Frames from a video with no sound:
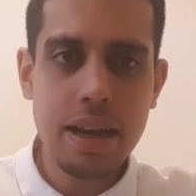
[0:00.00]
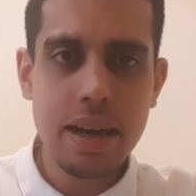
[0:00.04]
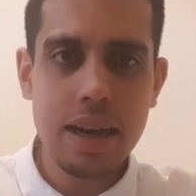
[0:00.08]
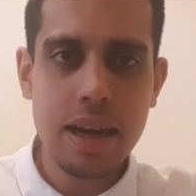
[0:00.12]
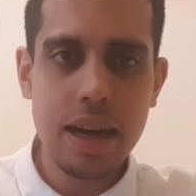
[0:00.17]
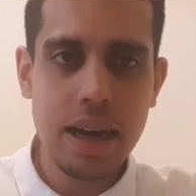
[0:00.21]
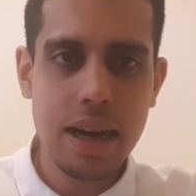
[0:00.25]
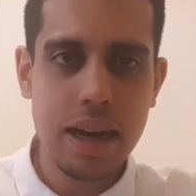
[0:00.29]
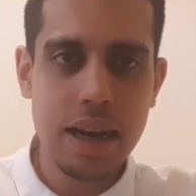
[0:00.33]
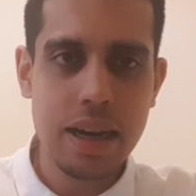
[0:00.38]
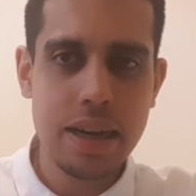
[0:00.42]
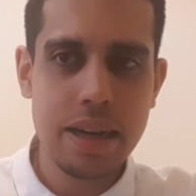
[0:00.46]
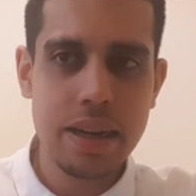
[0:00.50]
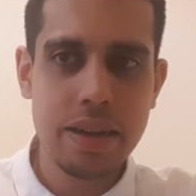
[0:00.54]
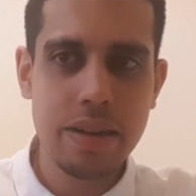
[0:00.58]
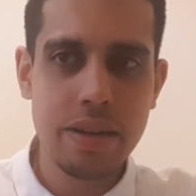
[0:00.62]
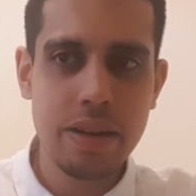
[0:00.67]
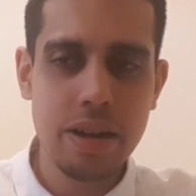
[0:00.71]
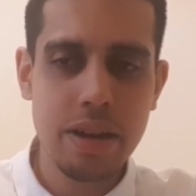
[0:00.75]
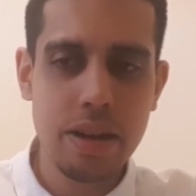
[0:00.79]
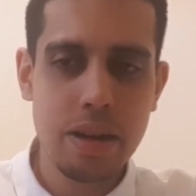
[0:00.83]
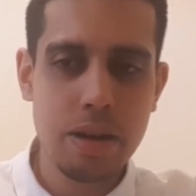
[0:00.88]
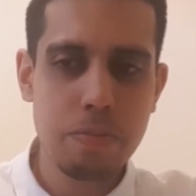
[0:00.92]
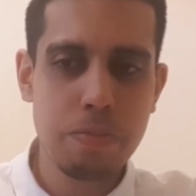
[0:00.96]
and
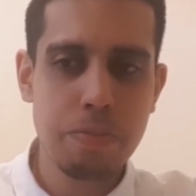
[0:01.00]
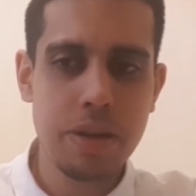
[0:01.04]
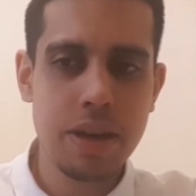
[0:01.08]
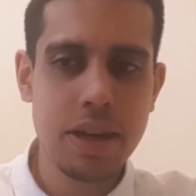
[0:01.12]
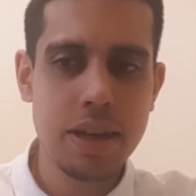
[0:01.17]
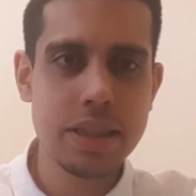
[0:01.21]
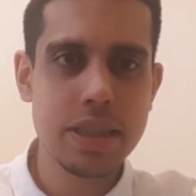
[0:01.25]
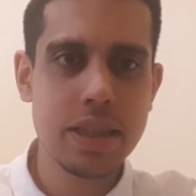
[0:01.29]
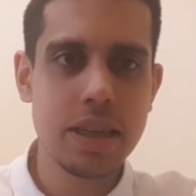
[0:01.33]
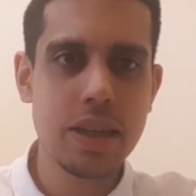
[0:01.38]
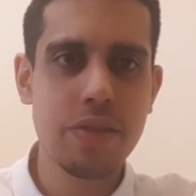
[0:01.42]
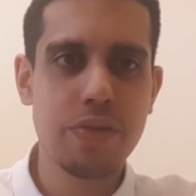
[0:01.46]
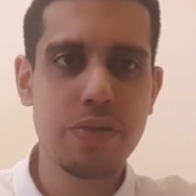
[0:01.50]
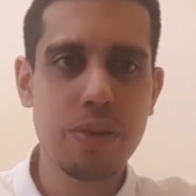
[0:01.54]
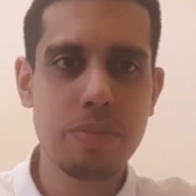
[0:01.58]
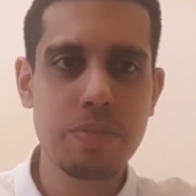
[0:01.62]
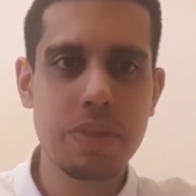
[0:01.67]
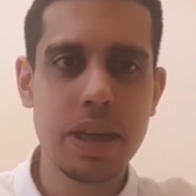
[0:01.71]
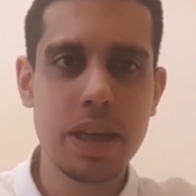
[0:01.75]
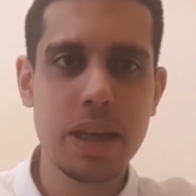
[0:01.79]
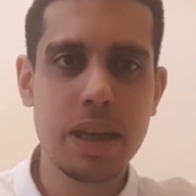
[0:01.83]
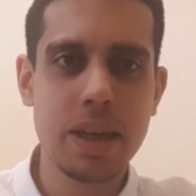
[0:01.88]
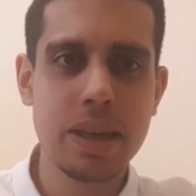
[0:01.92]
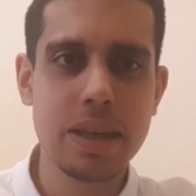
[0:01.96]
personally for
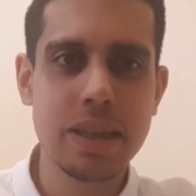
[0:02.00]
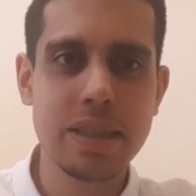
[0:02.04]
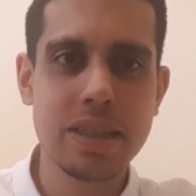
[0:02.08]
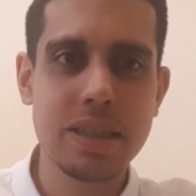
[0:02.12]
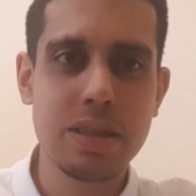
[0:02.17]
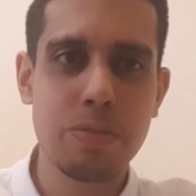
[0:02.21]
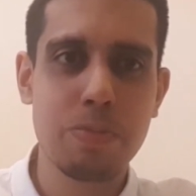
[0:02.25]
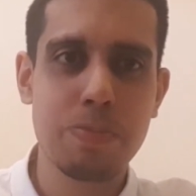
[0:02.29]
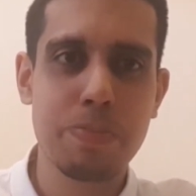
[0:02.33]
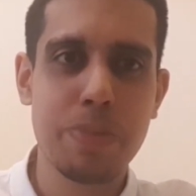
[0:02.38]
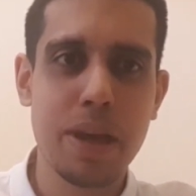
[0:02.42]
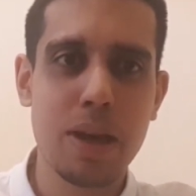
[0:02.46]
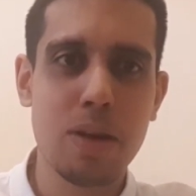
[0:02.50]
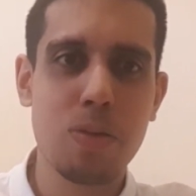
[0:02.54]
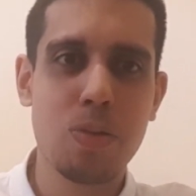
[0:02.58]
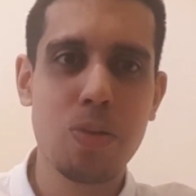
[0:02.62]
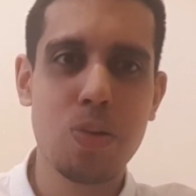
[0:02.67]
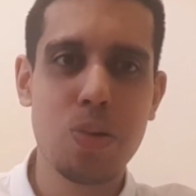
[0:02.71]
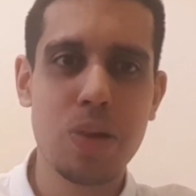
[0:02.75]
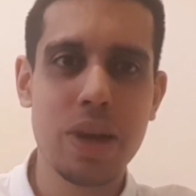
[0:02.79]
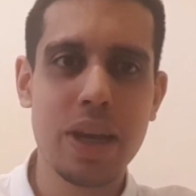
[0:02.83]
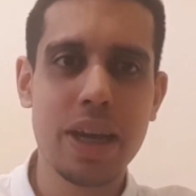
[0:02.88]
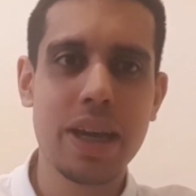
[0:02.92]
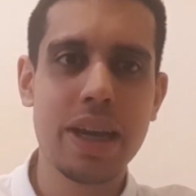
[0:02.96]
me it is a bit
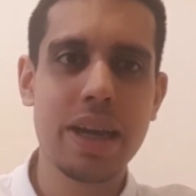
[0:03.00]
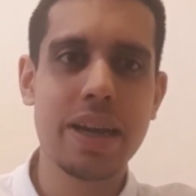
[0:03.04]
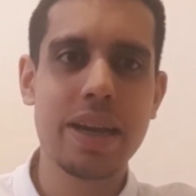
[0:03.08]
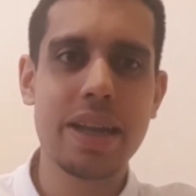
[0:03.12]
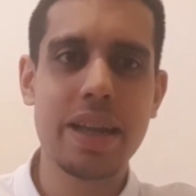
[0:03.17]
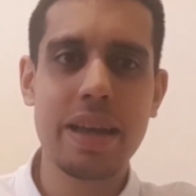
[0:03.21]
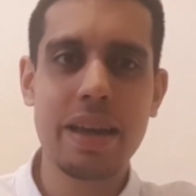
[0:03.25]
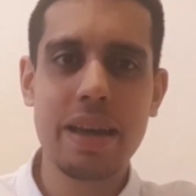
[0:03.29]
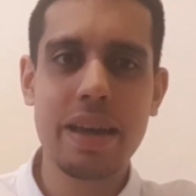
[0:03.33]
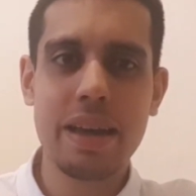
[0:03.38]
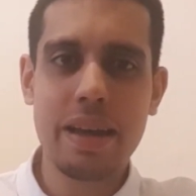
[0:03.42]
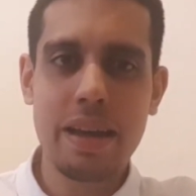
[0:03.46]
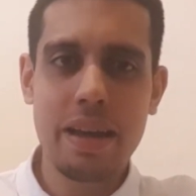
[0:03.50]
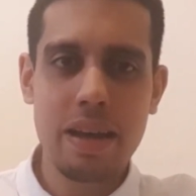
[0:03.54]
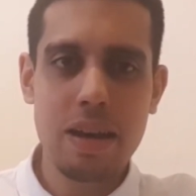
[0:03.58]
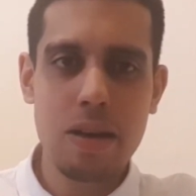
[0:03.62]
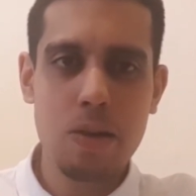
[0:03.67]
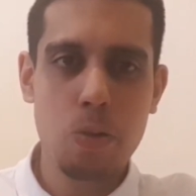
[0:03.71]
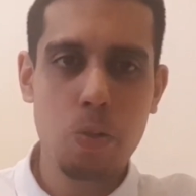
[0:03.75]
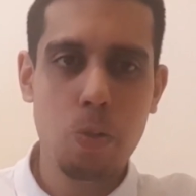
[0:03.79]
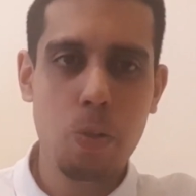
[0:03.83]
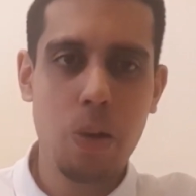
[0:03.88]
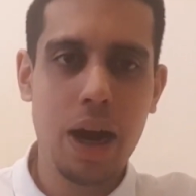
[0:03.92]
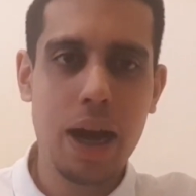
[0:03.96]
weird
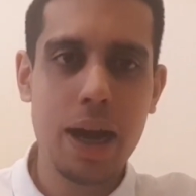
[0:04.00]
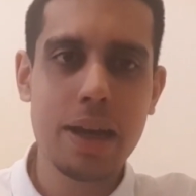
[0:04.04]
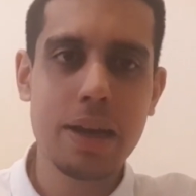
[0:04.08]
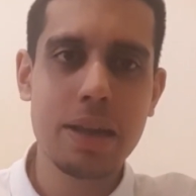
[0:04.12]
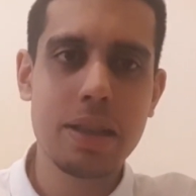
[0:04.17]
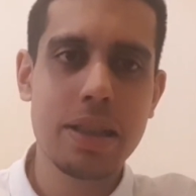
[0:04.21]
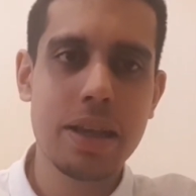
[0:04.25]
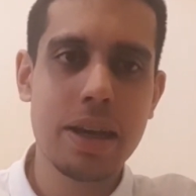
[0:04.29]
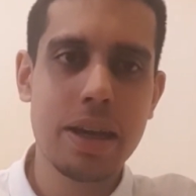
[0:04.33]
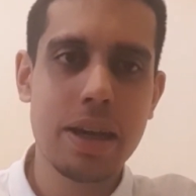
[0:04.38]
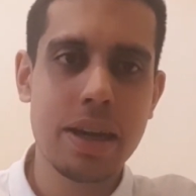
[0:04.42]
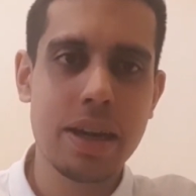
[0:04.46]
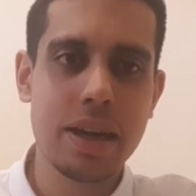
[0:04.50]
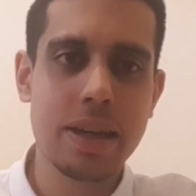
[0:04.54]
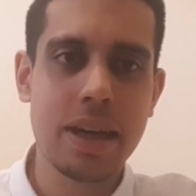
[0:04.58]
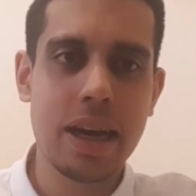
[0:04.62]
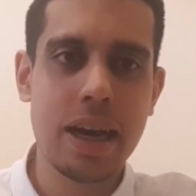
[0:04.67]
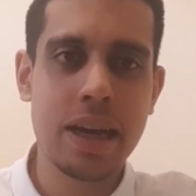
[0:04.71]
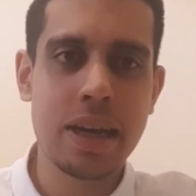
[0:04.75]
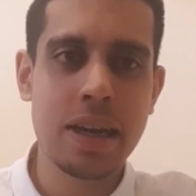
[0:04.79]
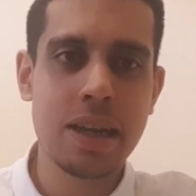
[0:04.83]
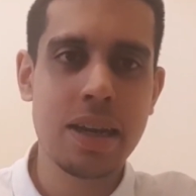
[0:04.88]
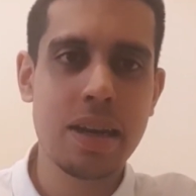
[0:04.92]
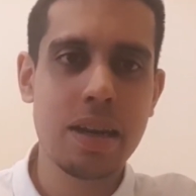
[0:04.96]
why they're
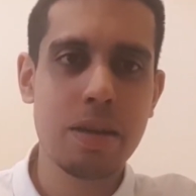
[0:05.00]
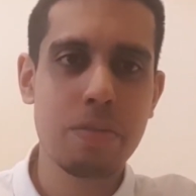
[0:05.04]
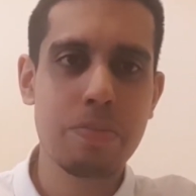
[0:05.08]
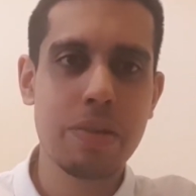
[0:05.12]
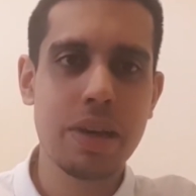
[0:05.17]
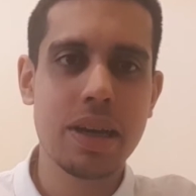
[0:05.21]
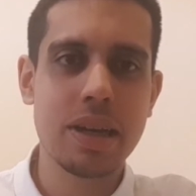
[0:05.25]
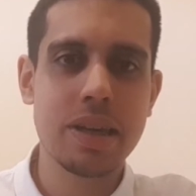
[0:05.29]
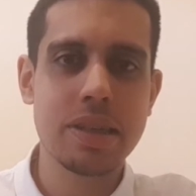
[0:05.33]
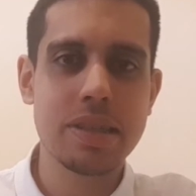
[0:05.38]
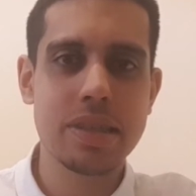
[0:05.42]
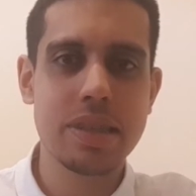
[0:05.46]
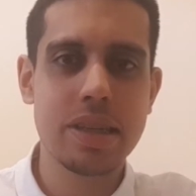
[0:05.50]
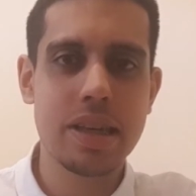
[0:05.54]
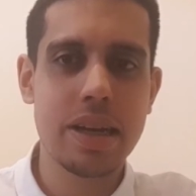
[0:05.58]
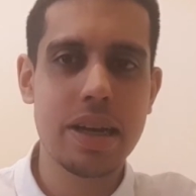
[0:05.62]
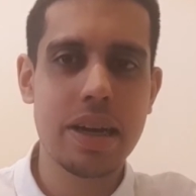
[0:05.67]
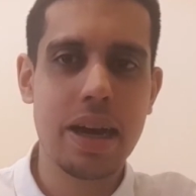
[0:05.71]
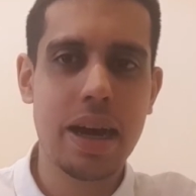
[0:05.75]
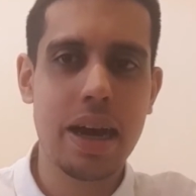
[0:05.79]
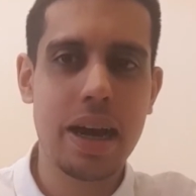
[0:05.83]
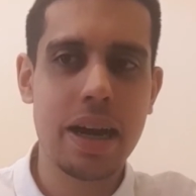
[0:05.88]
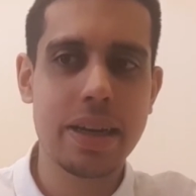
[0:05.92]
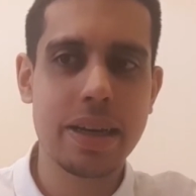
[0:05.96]
retiring it because
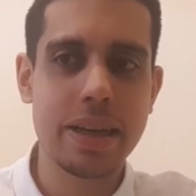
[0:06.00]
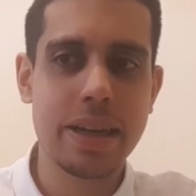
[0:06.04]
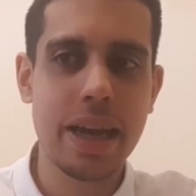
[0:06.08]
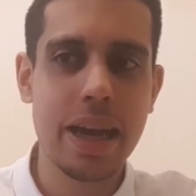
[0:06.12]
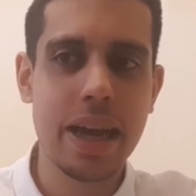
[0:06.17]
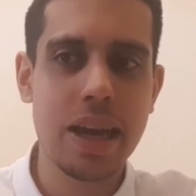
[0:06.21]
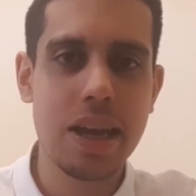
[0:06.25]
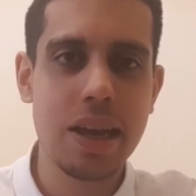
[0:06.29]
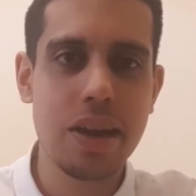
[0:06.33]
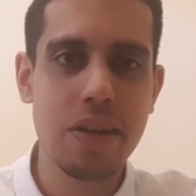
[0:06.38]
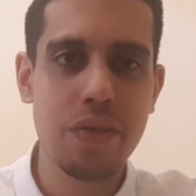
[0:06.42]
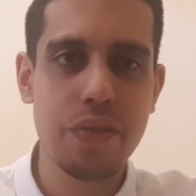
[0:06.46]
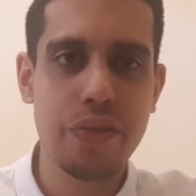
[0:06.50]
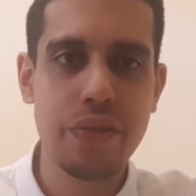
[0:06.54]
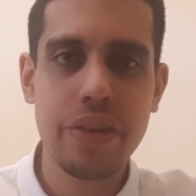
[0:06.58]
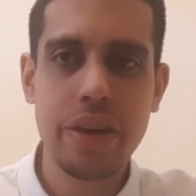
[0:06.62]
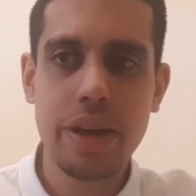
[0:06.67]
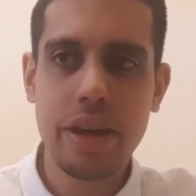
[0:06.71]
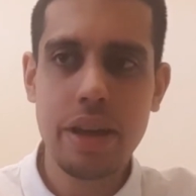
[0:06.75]
I'd get if